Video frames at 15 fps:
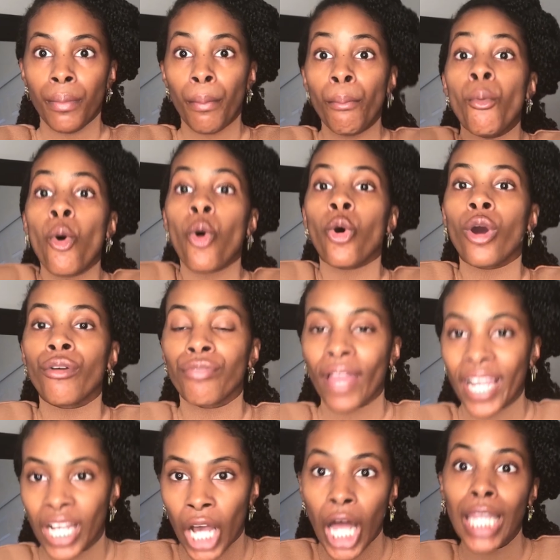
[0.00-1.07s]
more of
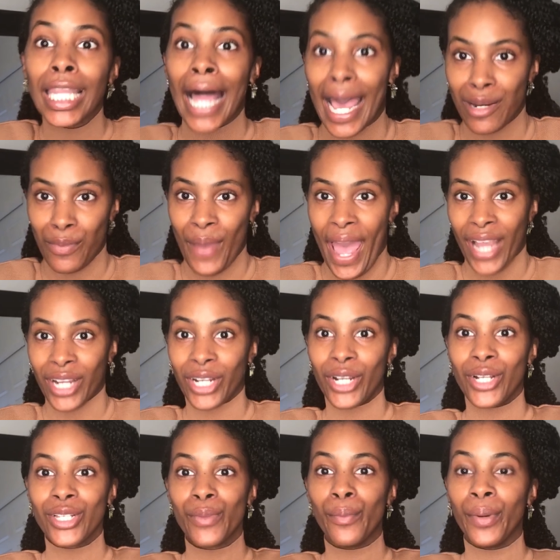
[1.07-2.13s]
like a linebacker.
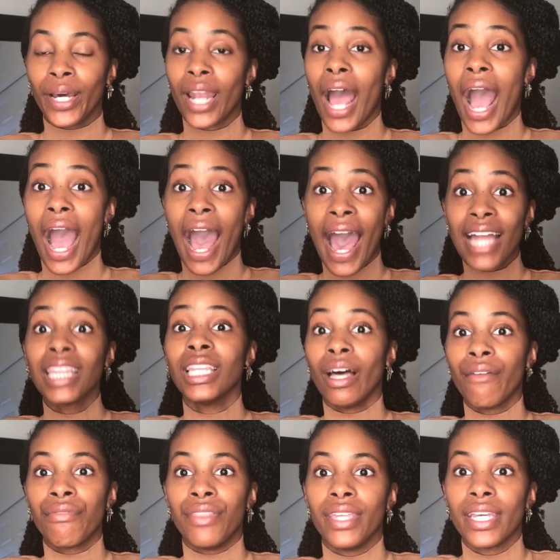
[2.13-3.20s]
But I
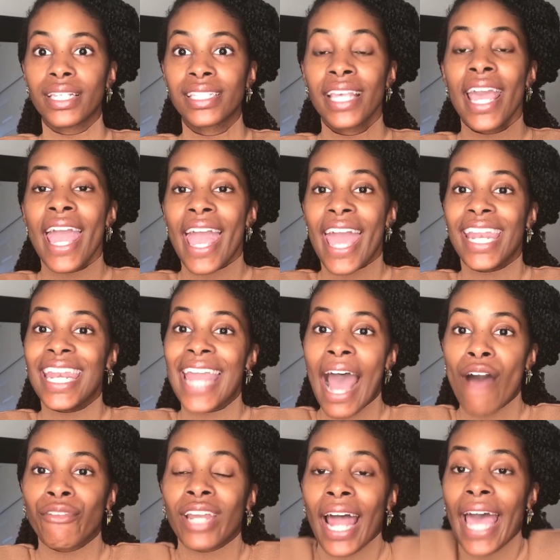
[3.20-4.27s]
love this. And
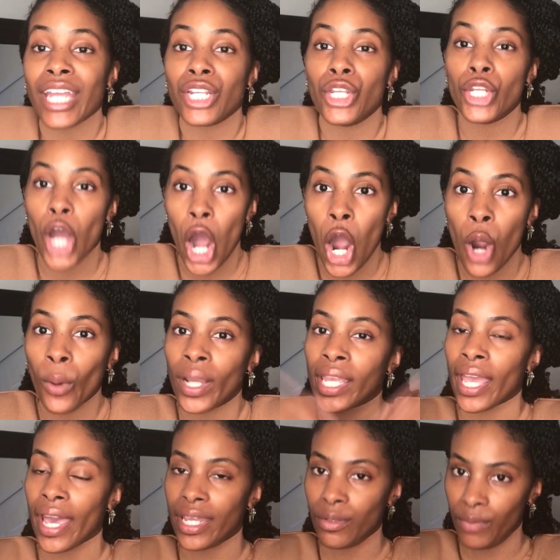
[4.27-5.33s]
now that I know,
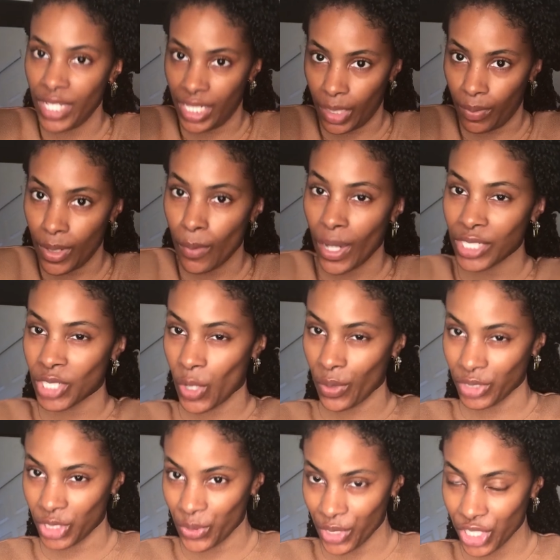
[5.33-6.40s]
again, me dipping my toe
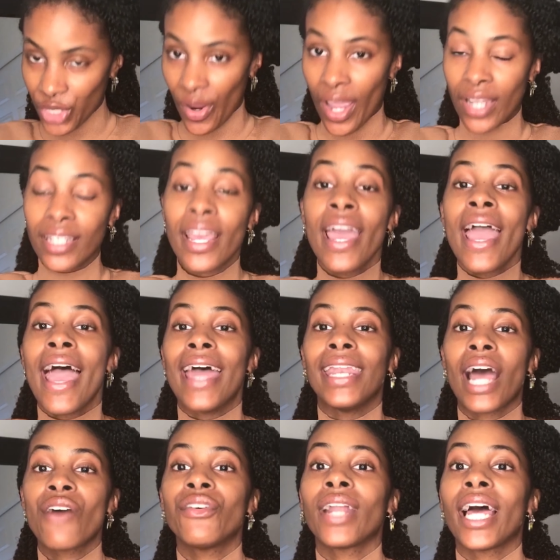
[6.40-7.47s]
into a trend, and
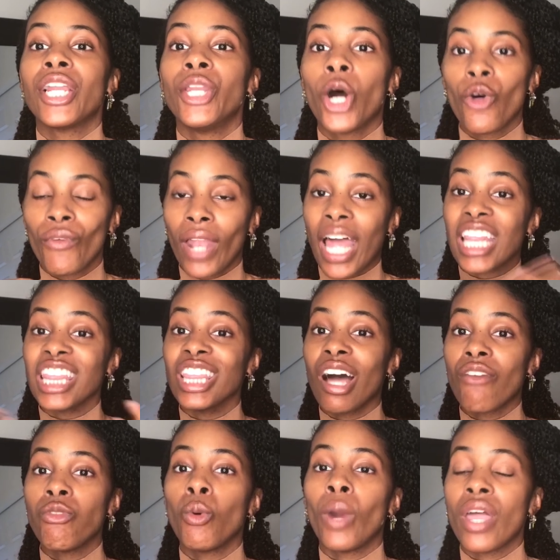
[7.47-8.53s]
now that I know that I
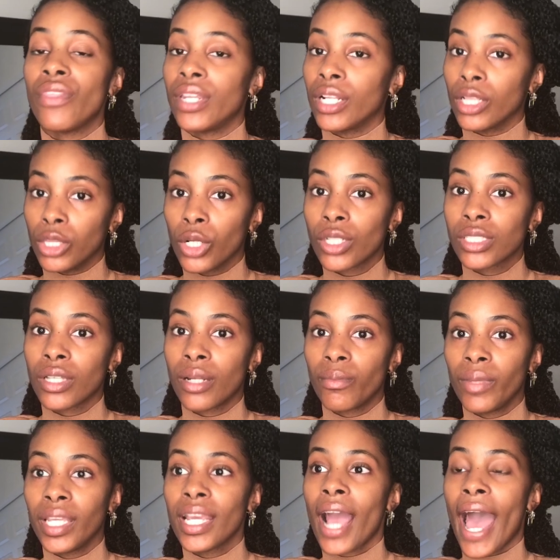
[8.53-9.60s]
love the way that it looks on
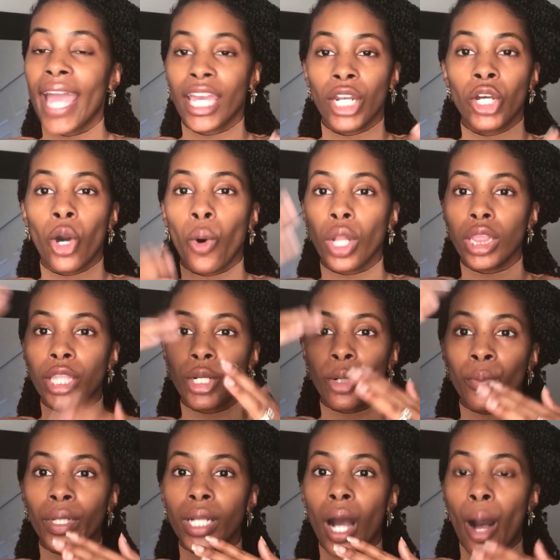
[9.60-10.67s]
me, I can go a little
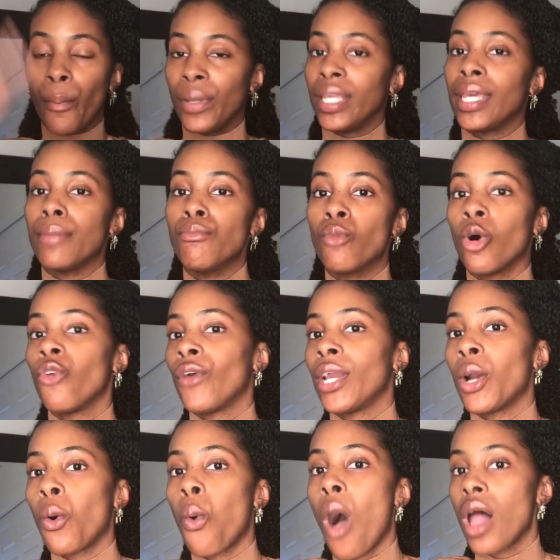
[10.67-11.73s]
bit up and get more of a
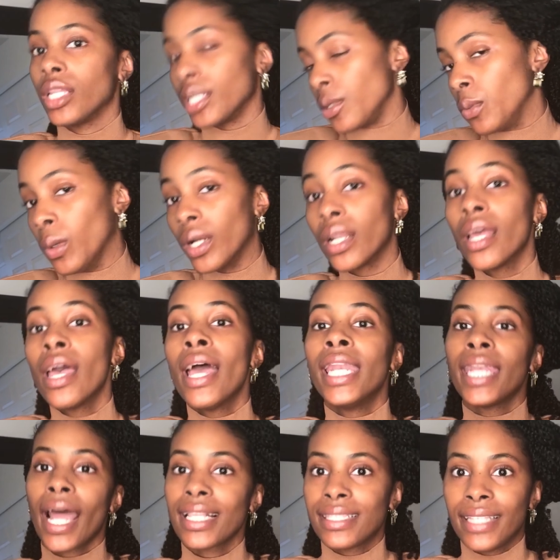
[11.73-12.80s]
quality one.
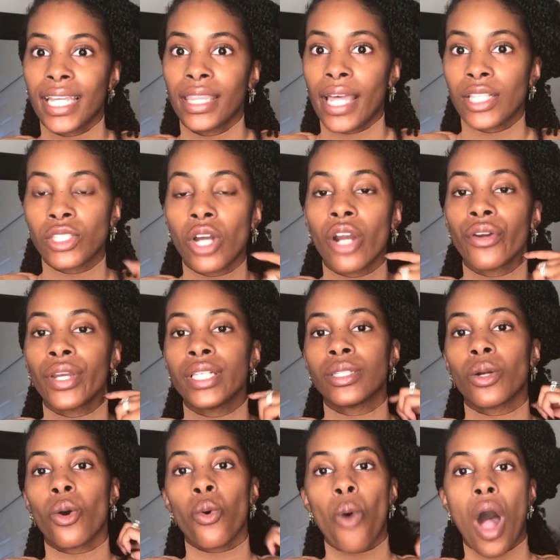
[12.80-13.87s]
Not saying that Zara
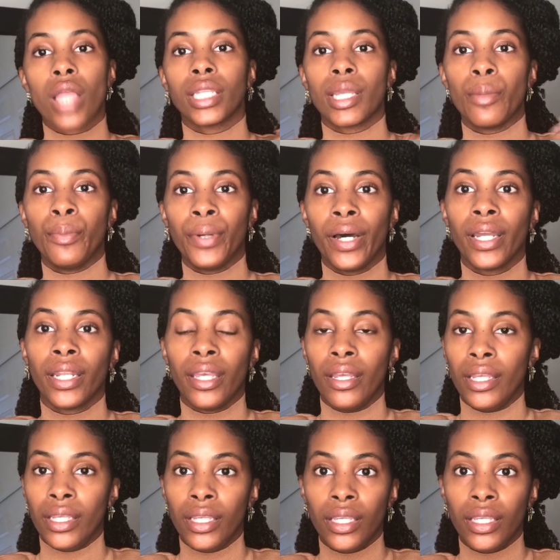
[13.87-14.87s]
isn't quality, but